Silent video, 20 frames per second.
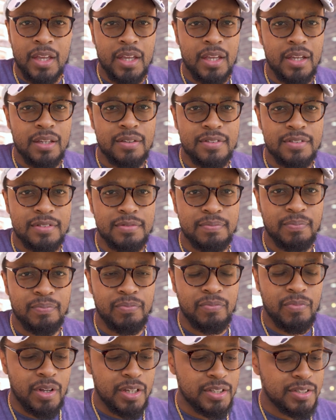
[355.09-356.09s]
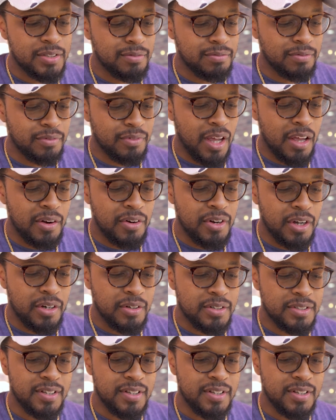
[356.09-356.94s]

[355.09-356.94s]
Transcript: It's I don't know,